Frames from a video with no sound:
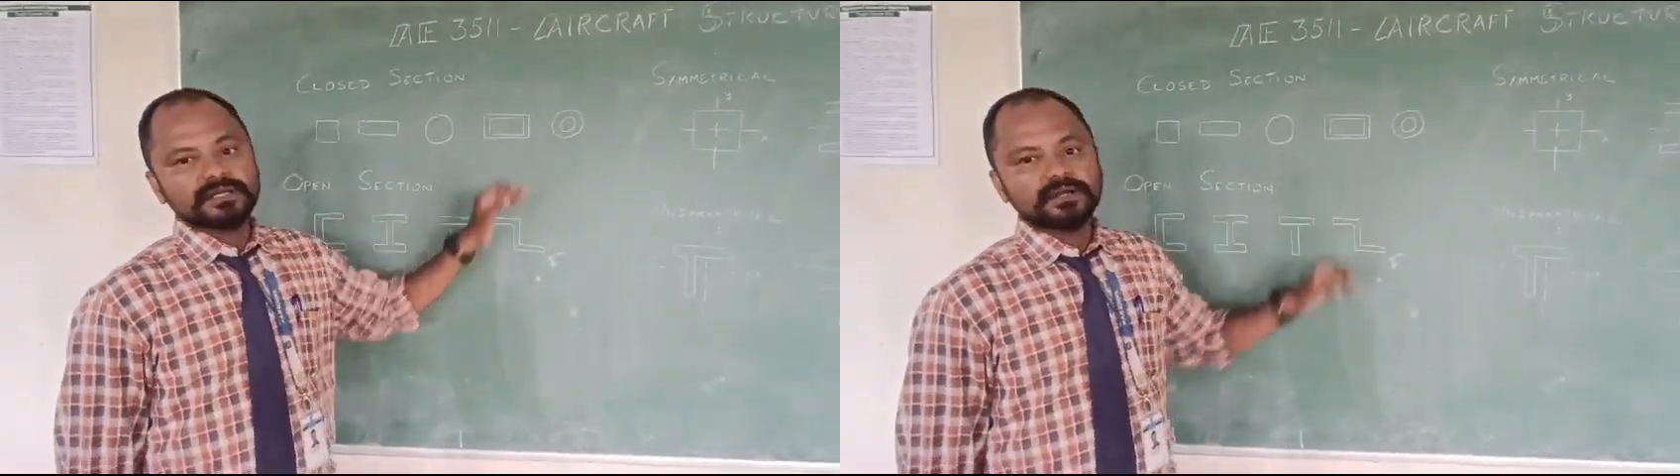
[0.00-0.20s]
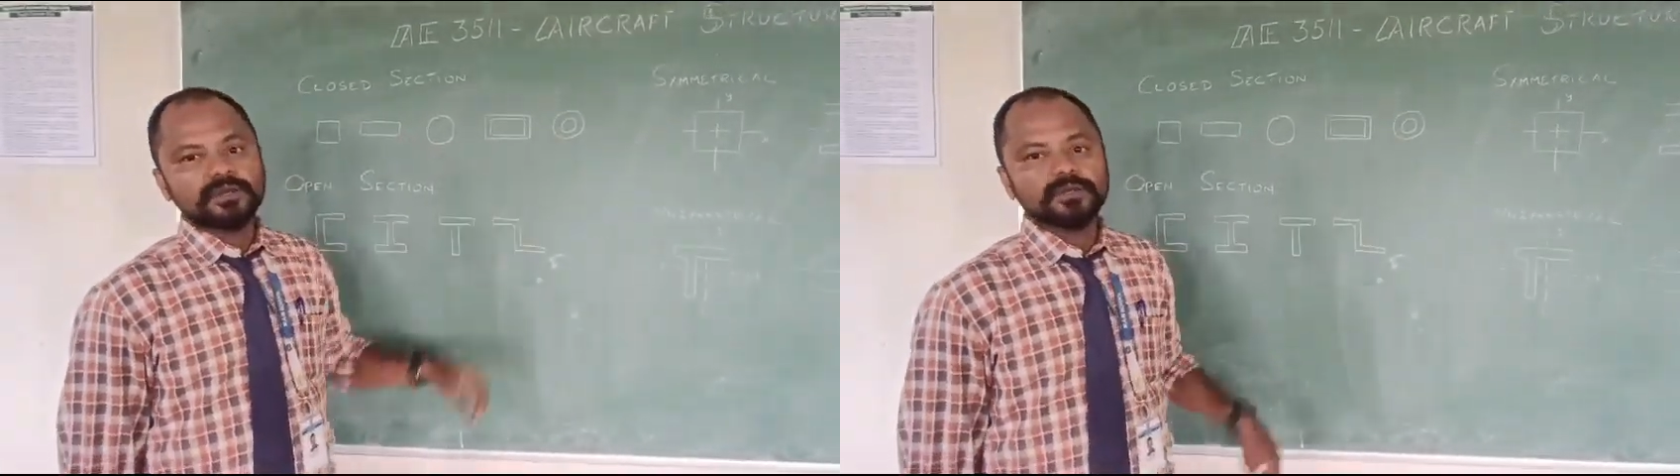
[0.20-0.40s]

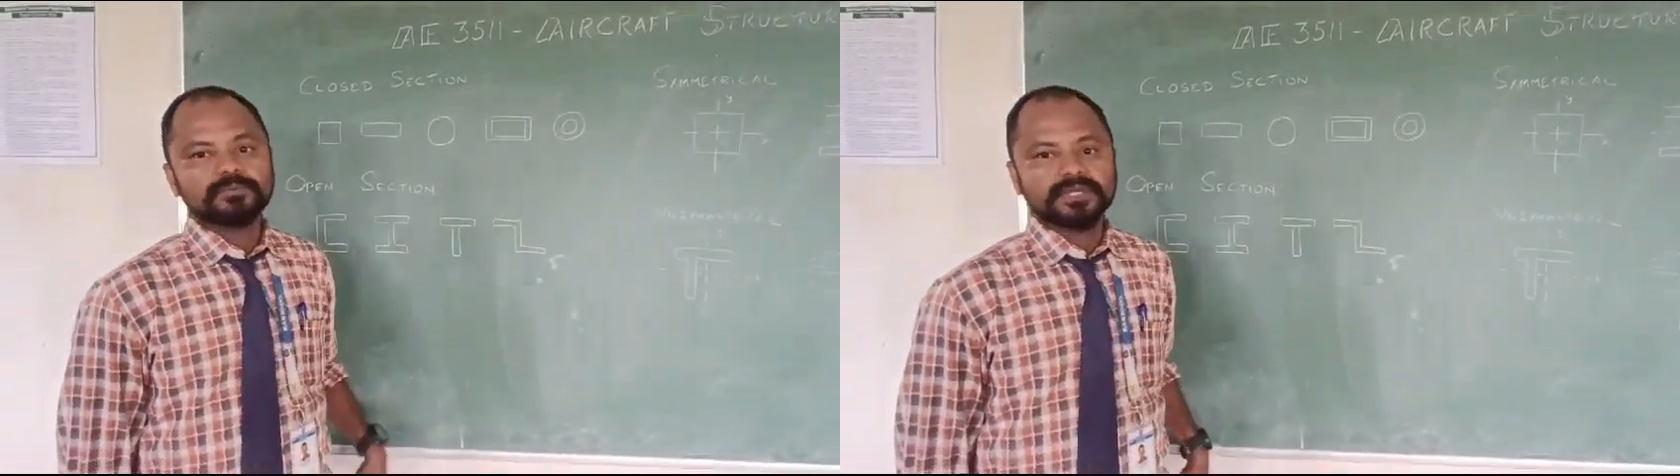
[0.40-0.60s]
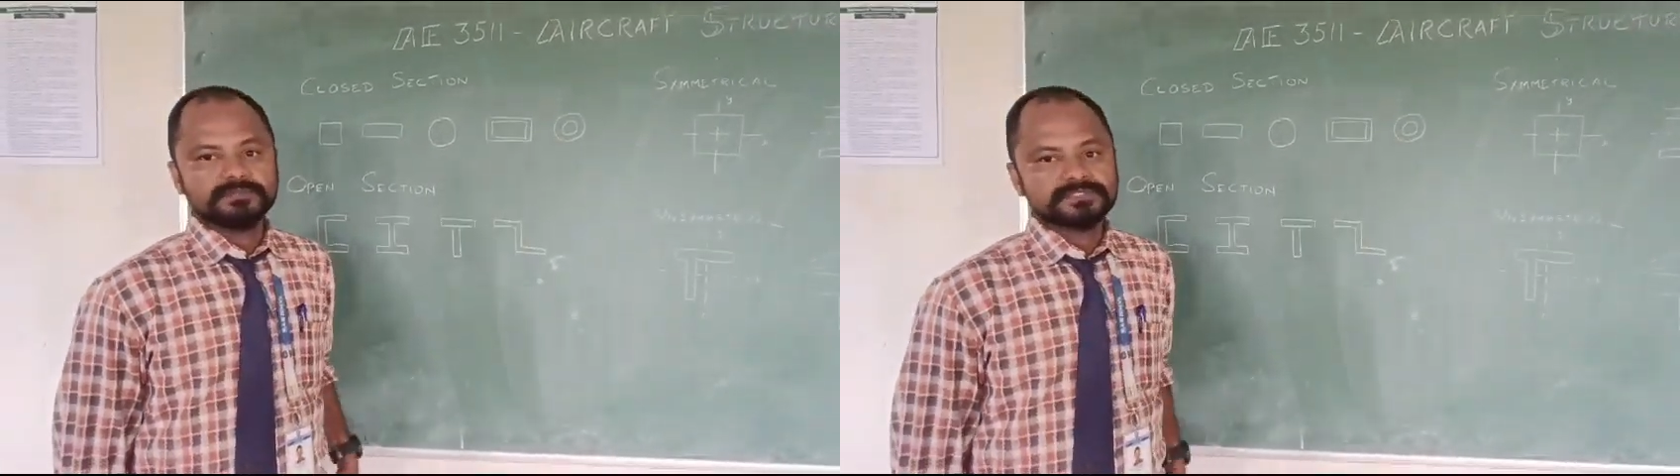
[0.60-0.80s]
hollow
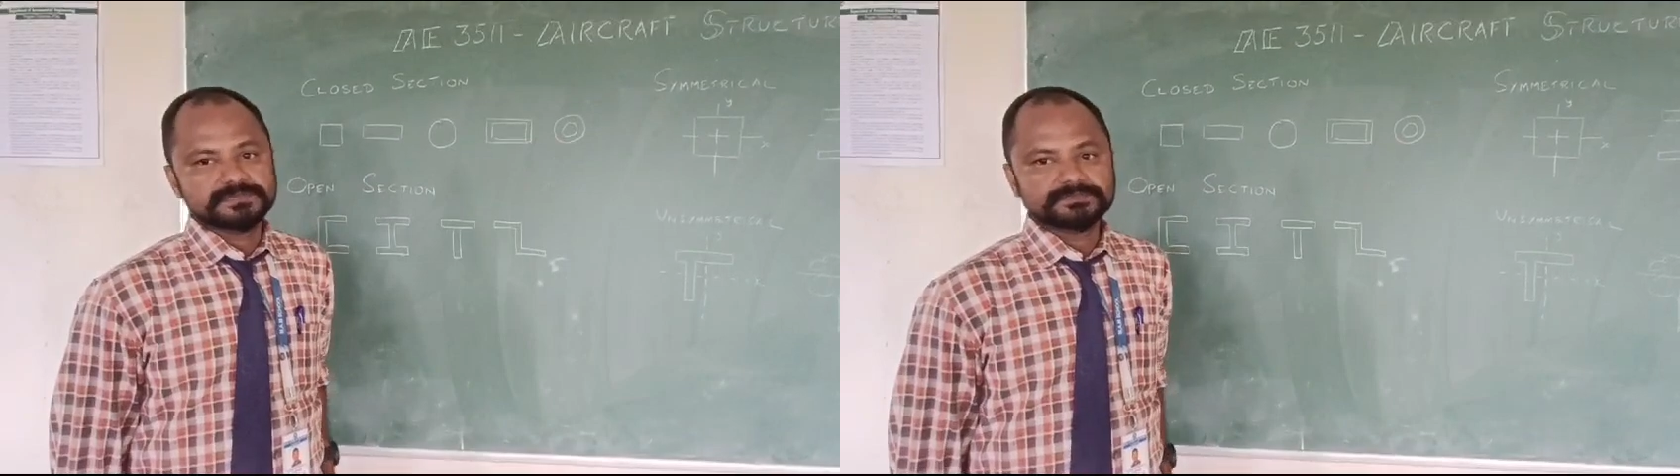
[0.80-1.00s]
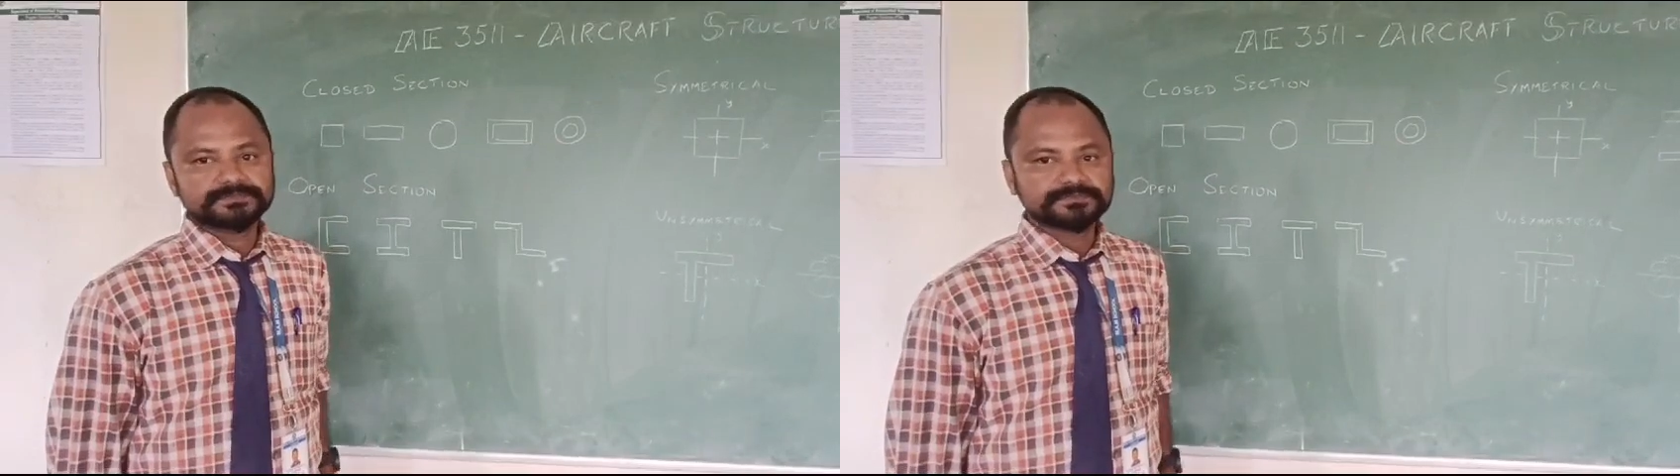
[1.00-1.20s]
pipes
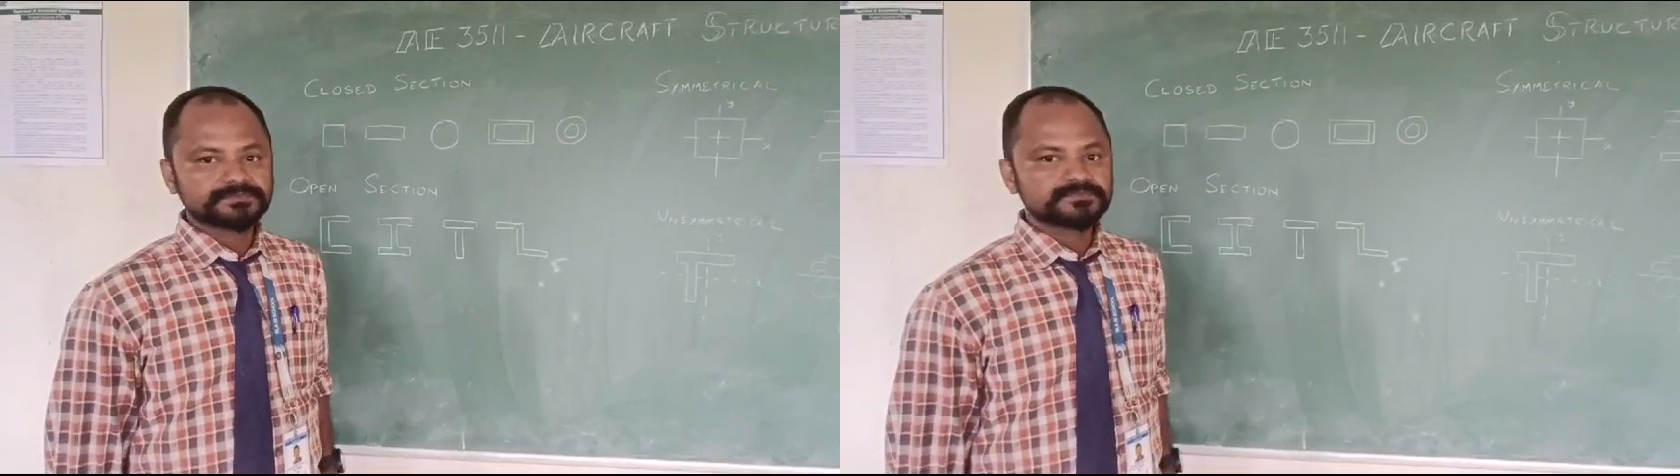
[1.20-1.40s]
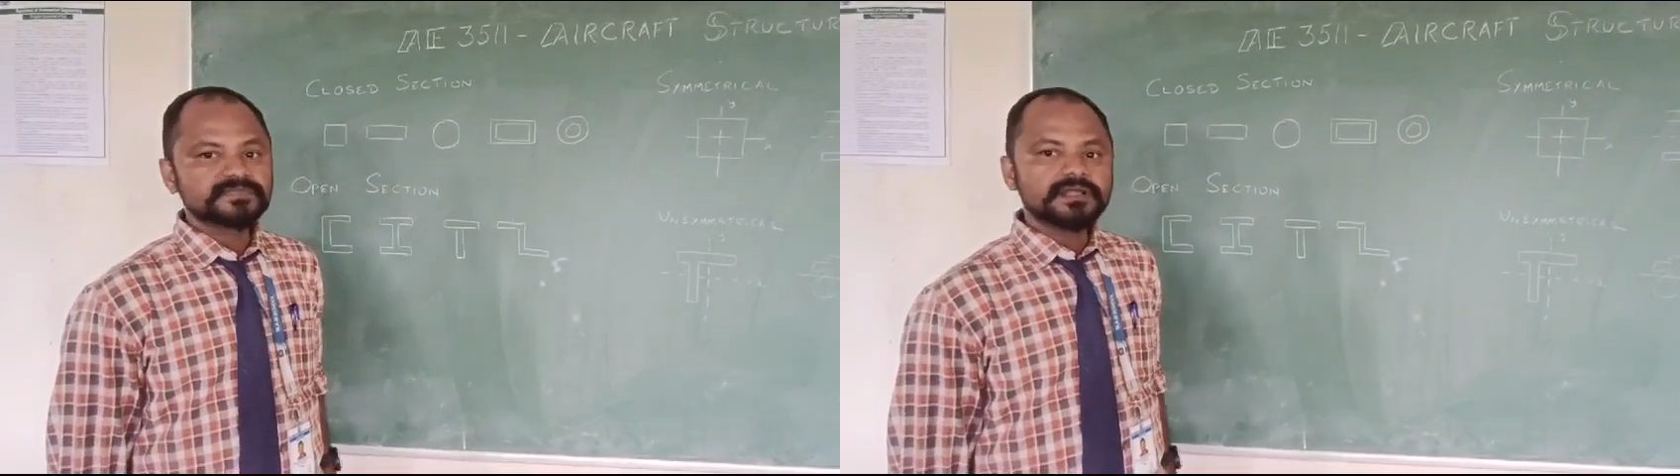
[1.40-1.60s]

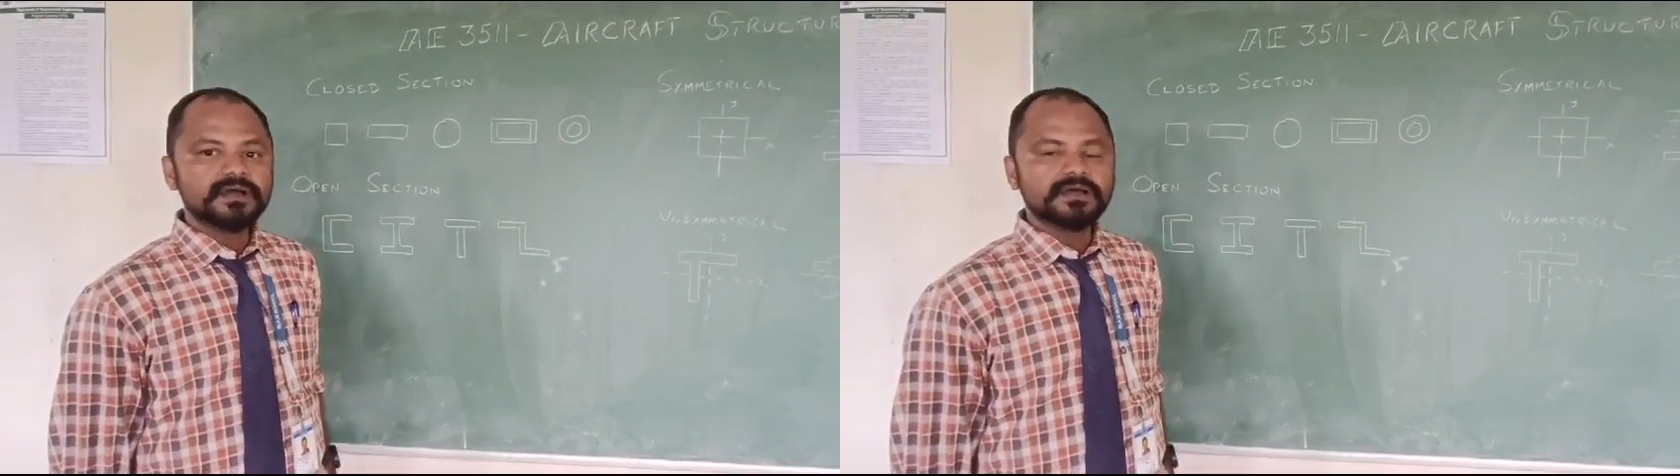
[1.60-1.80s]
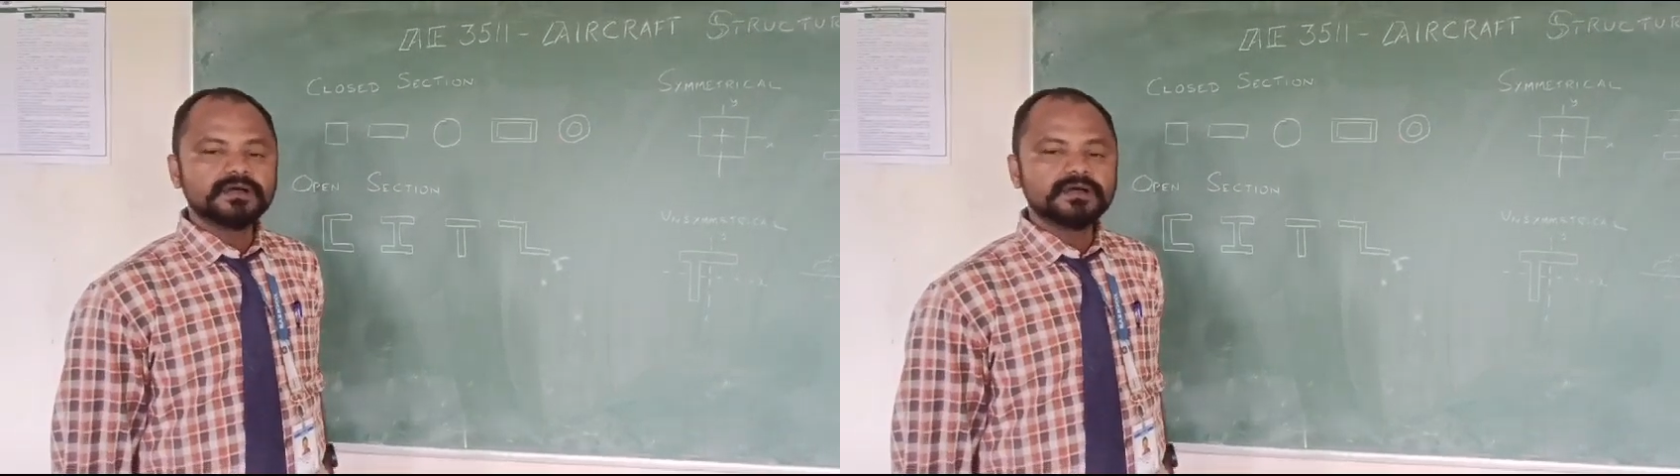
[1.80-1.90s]
or